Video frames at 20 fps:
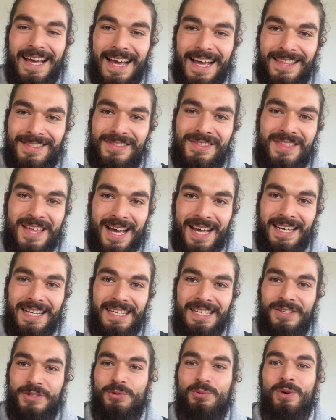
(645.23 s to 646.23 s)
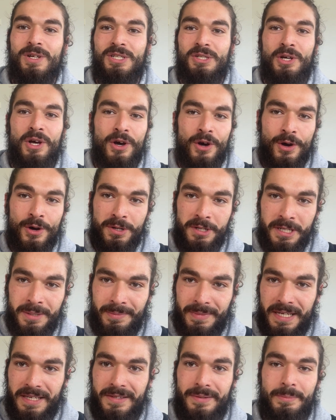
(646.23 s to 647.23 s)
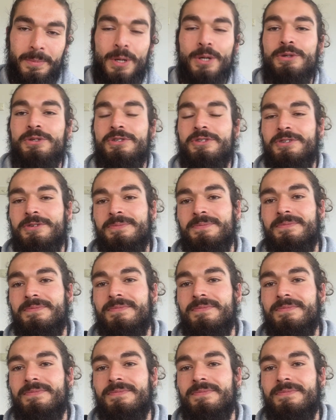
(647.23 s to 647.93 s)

And that is what's hurting me the most.